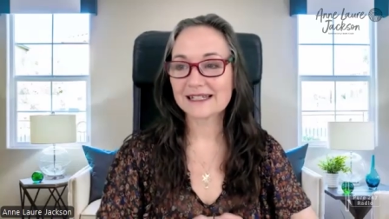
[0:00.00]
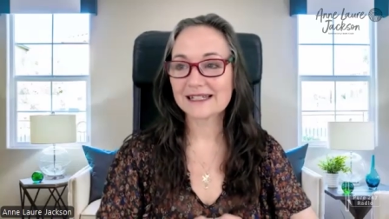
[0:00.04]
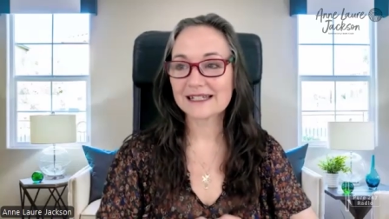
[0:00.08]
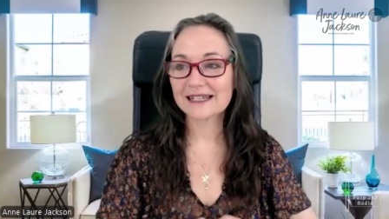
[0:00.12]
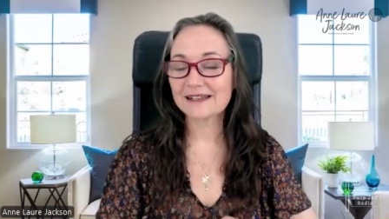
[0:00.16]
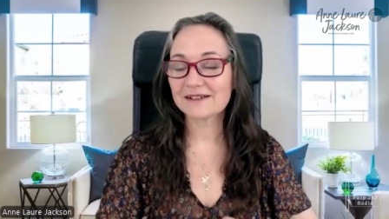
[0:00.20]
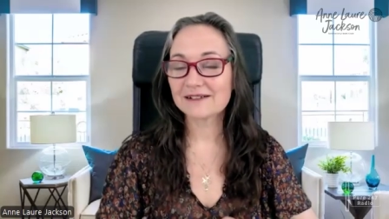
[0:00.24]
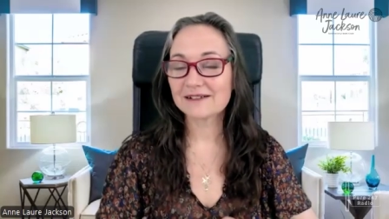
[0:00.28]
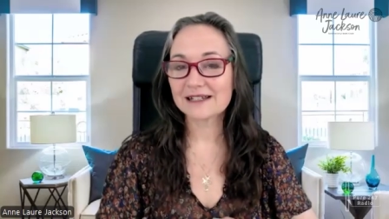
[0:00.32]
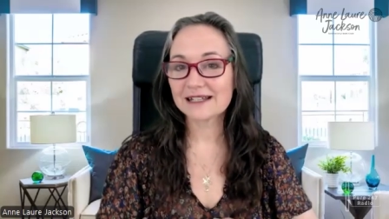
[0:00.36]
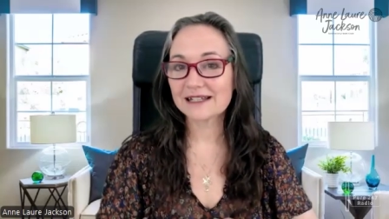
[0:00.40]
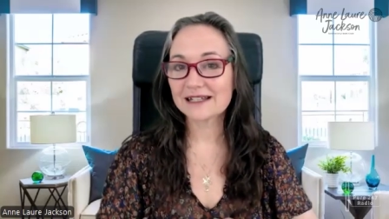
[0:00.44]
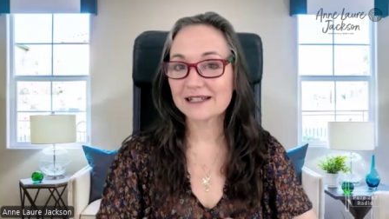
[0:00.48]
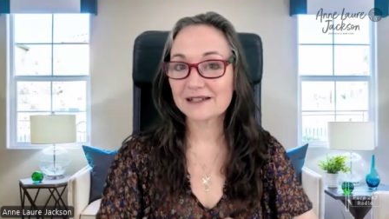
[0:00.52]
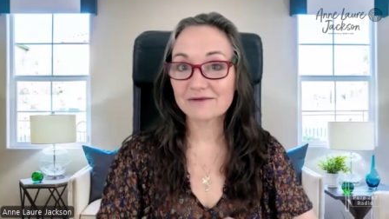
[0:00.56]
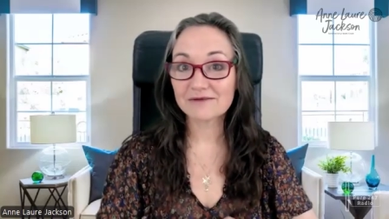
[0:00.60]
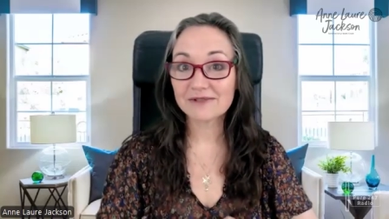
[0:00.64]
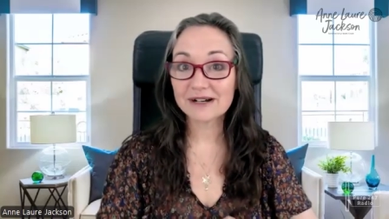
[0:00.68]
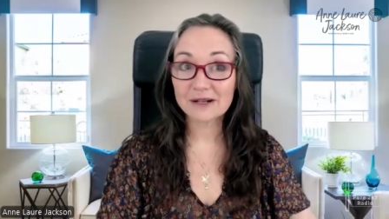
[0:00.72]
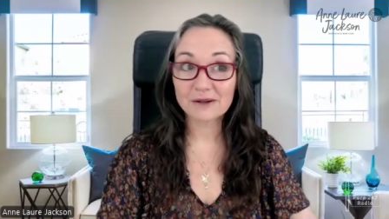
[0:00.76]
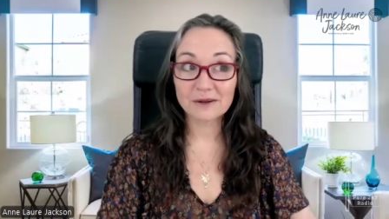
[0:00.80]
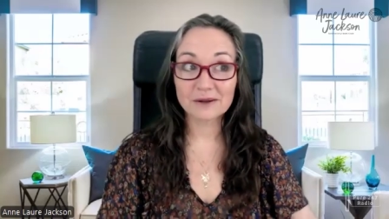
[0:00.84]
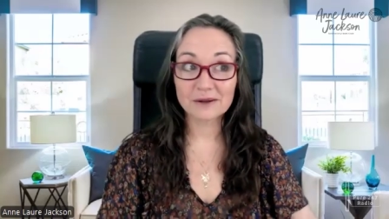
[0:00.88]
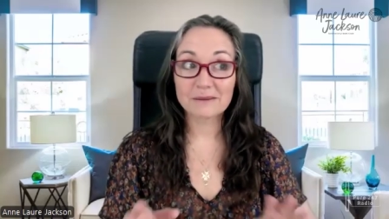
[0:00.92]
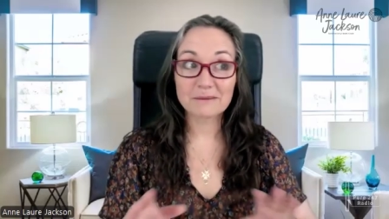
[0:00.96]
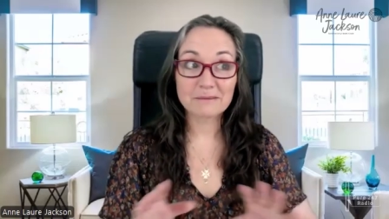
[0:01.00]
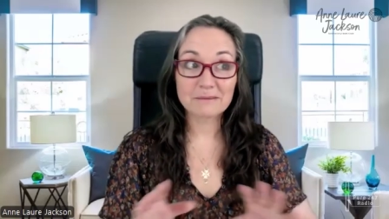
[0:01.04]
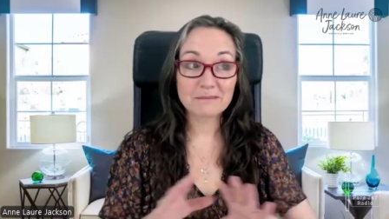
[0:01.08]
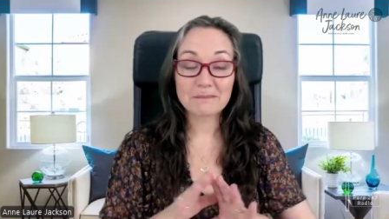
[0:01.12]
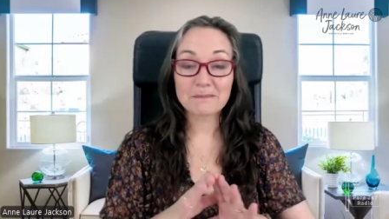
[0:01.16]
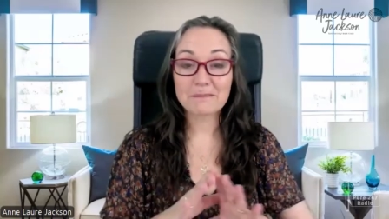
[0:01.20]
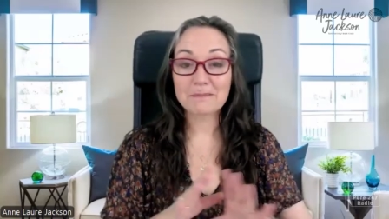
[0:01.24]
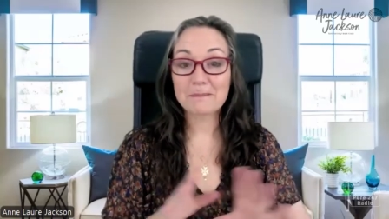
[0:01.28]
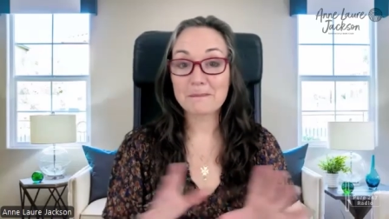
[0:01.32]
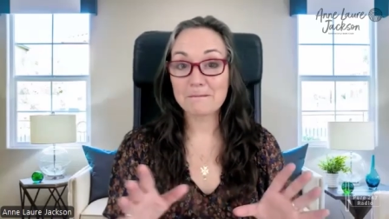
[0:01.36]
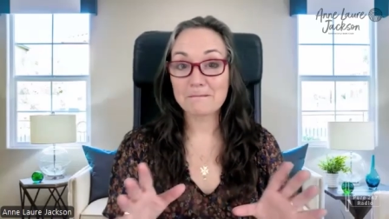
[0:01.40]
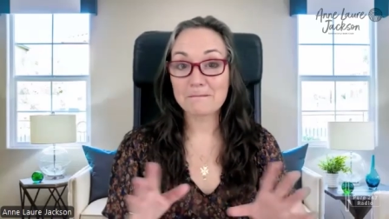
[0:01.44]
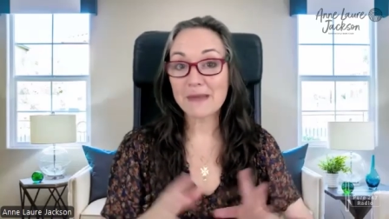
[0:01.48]
It's a real
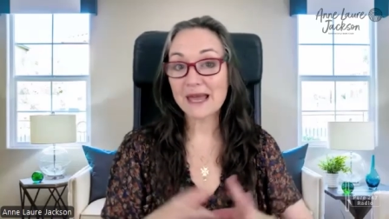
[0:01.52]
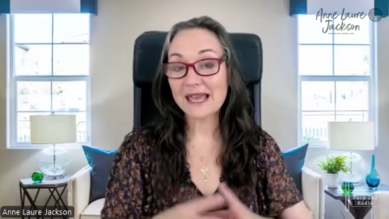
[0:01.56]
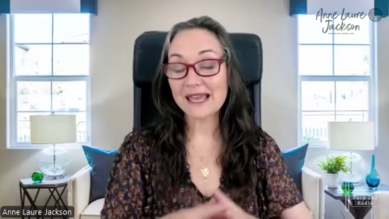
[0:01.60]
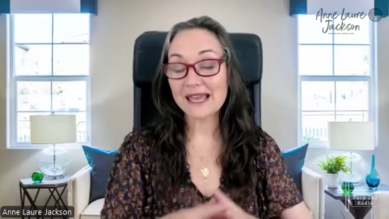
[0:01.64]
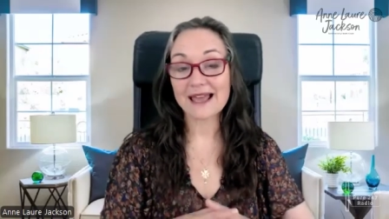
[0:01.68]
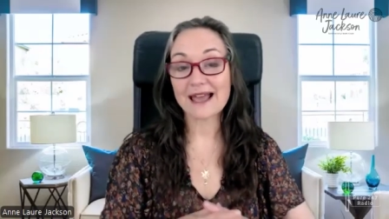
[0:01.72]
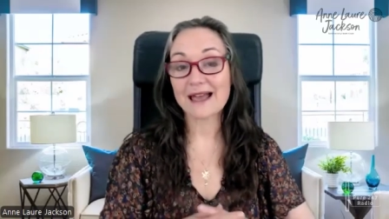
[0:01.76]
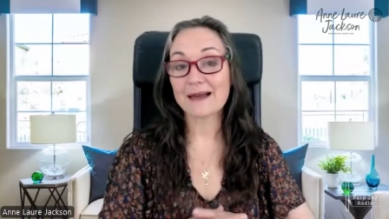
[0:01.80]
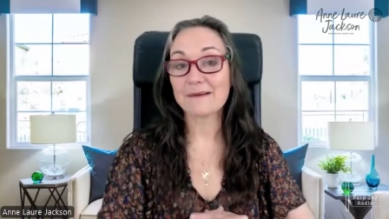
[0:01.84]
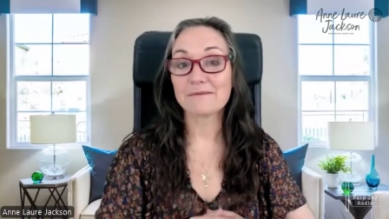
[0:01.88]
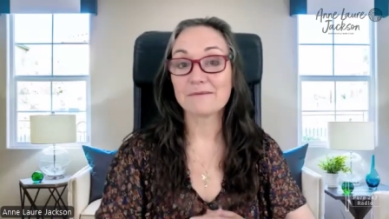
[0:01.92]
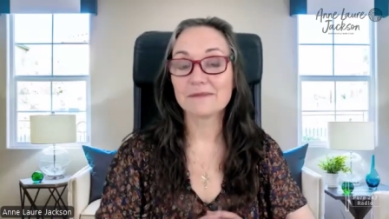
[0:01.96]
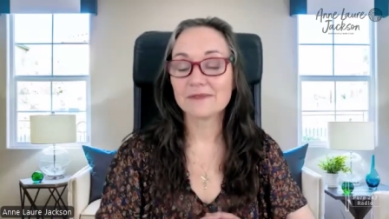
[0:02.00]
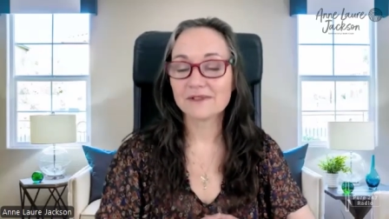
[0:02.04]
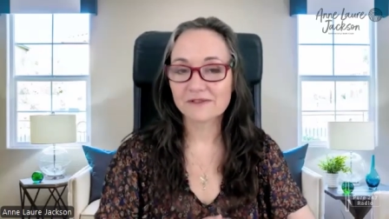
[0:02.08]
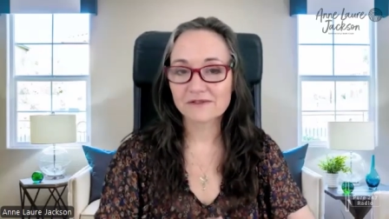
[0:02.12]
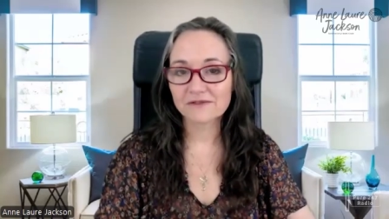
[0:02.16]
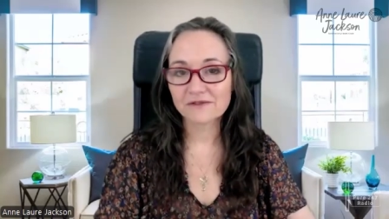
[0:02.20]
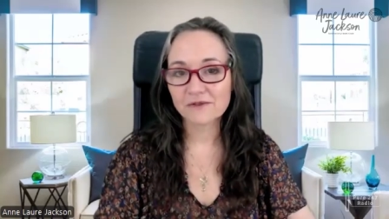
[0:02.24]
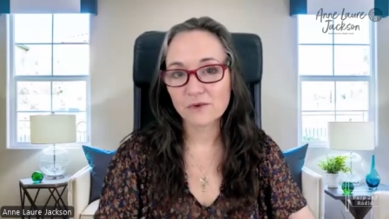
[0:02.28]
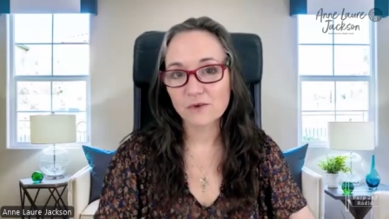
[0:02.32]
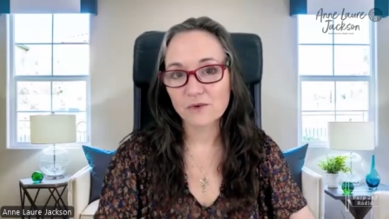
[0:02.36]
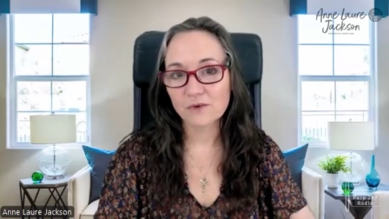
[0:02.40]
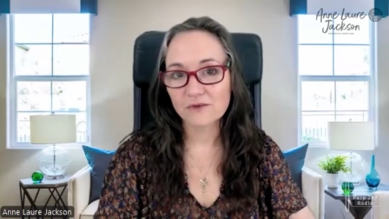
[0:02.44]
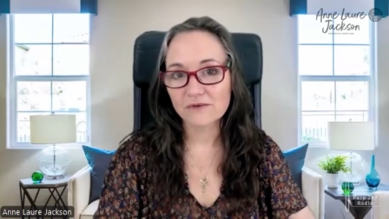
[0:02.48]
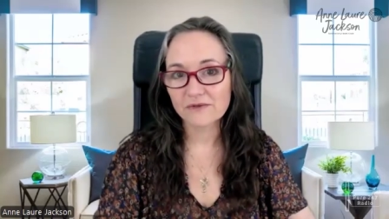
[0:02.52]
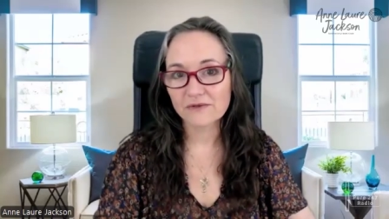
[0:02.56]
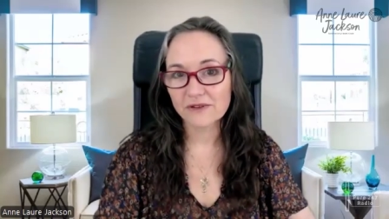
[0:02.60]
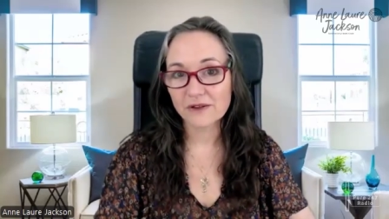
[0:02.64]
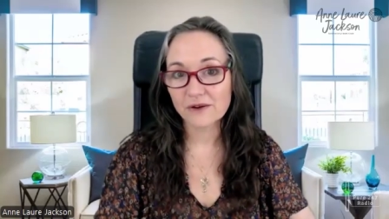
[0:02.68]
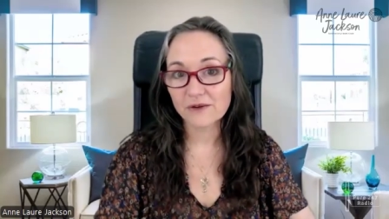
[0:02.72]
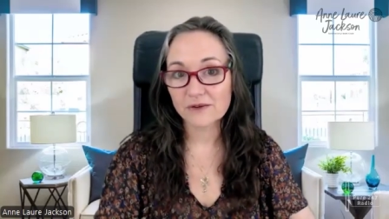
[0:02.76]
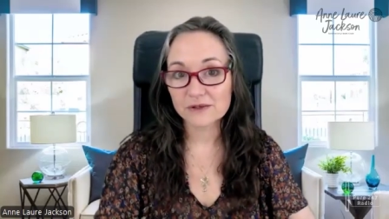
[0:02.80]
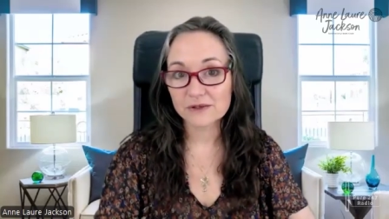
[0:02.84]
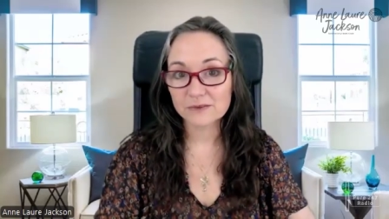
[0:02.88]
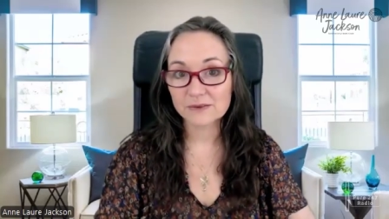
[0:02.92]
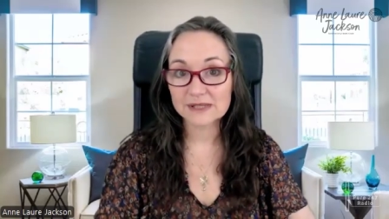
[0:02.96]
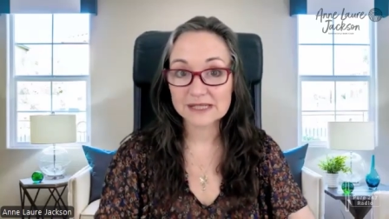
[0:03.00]
mayhem for
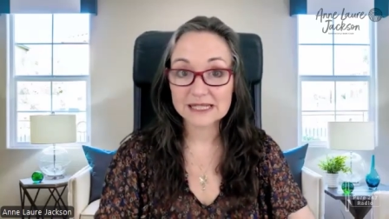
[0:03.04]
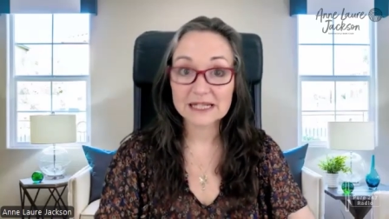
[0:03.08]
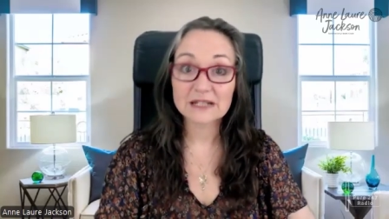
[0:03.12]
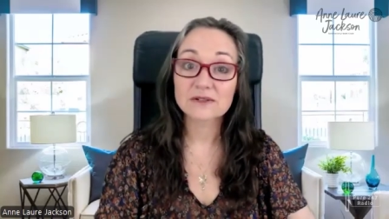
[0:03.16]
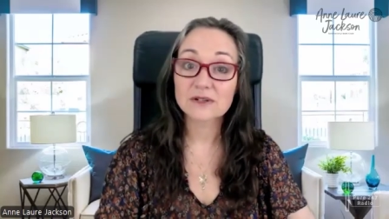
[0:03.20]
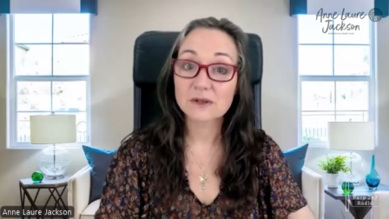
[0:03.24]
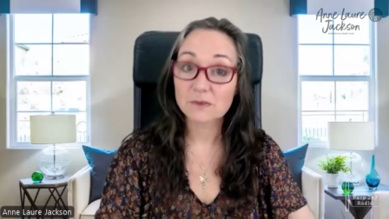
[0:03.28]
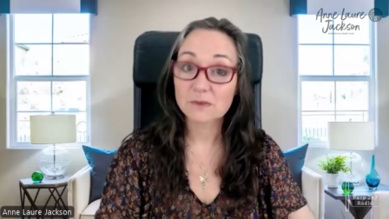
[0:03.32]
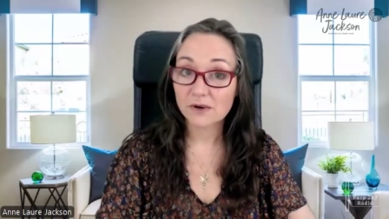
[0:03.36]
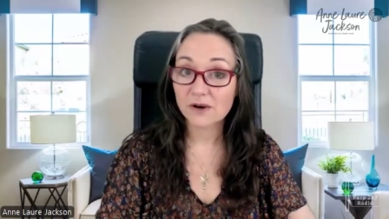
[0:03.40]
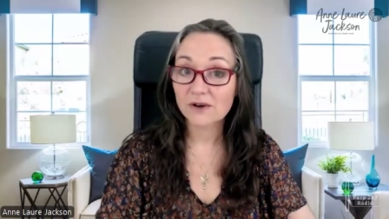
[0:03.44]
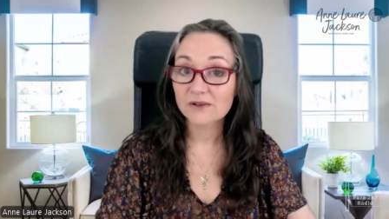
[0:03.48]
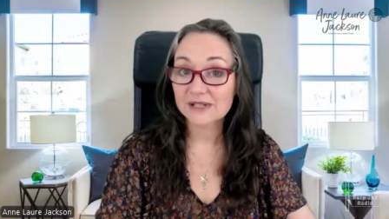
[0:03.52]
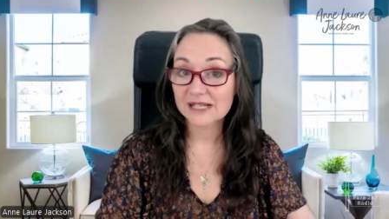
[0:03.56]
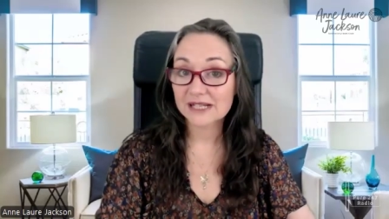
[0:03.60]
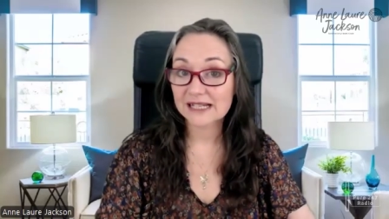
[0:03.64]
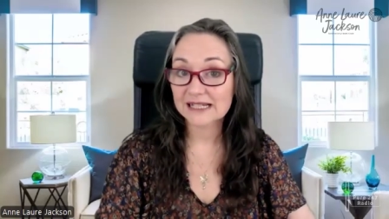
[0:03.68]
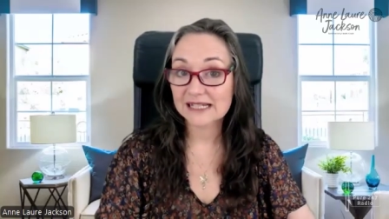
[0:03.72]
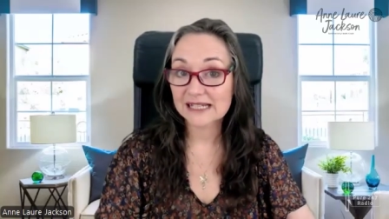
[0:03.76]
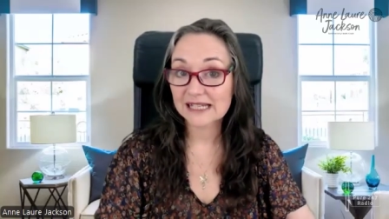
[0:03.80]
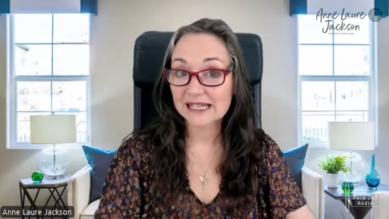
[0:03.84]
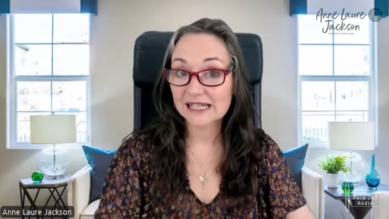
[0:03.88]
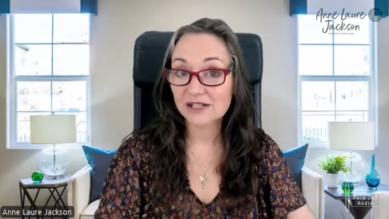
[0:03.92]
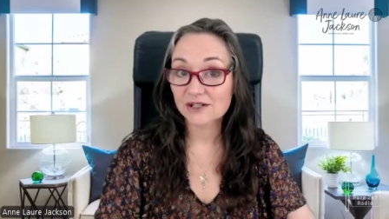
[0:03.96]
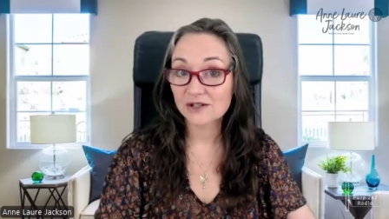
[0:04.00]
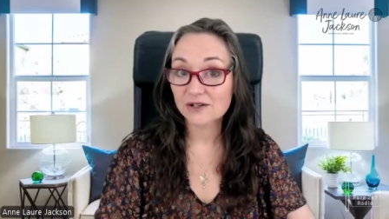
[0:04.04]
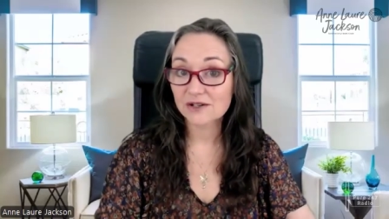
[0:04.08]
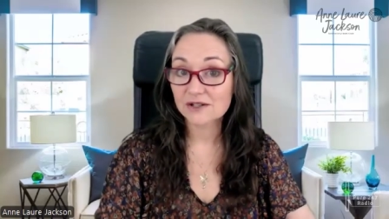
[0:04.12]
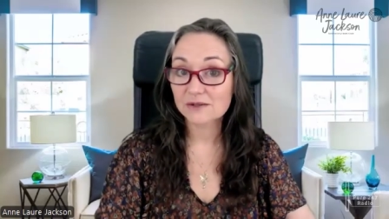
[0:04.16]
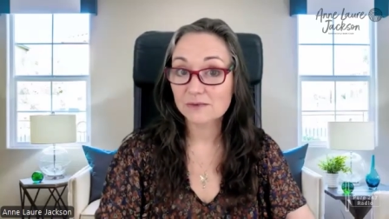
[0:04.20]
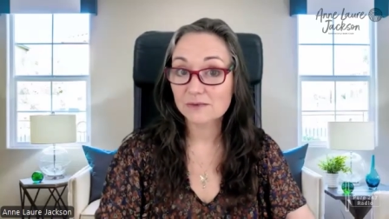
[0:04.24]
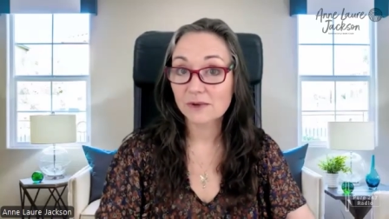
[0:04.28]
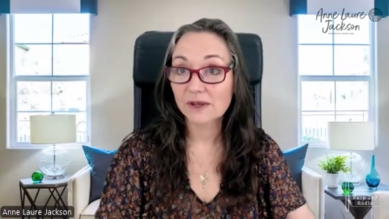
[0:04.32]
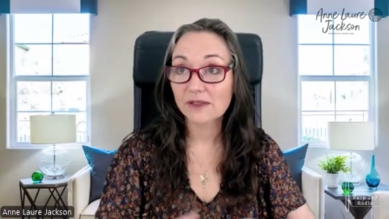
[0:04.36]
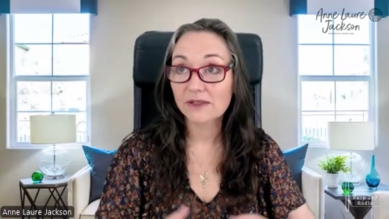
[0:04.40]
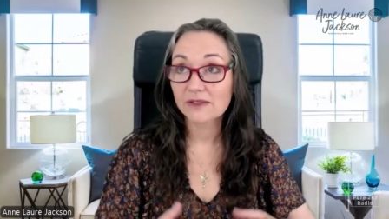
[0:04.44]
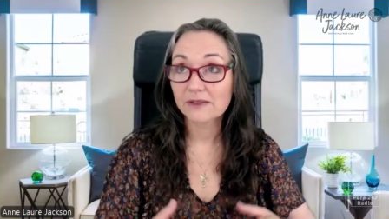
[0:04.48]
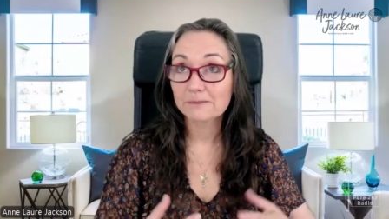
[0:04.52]
those with sensory processing issues
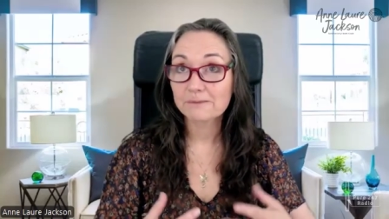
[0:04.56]
with